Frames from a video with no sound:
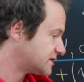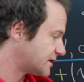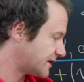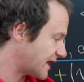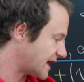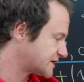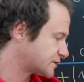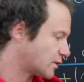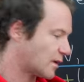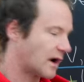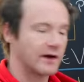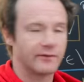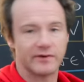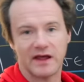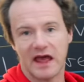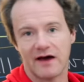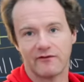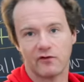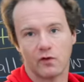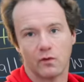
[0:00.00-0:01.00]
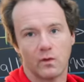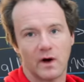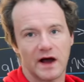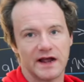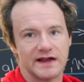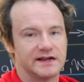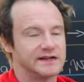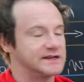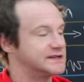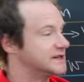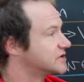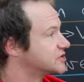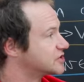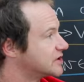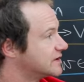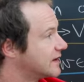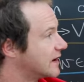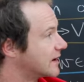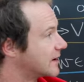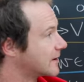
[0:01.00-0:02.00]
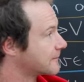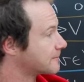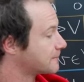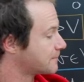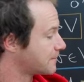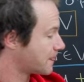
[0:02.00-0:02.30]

So that's why we have a white addition there.